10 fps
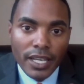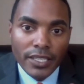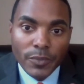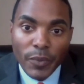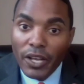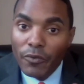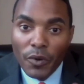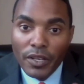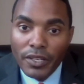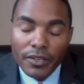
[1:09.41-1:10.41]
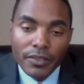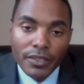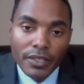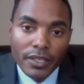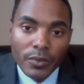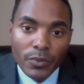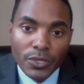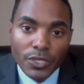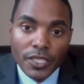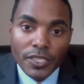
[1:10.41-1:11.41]
in the span of one year,
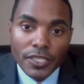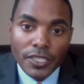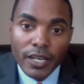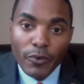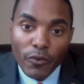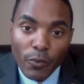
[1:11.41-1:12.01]
which is unsustainable.